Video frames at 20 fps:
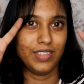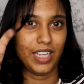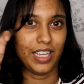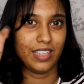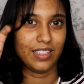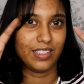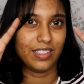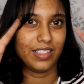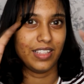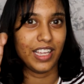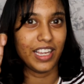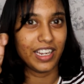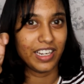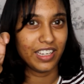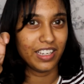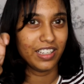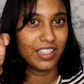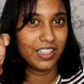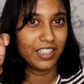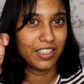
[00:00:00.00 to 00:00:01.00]

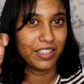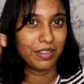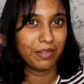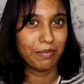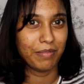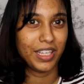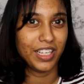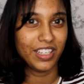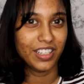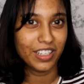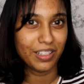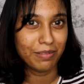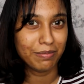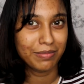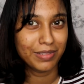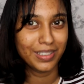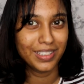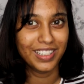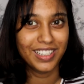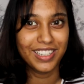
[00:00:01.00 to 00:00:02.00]
aesthetic makeup.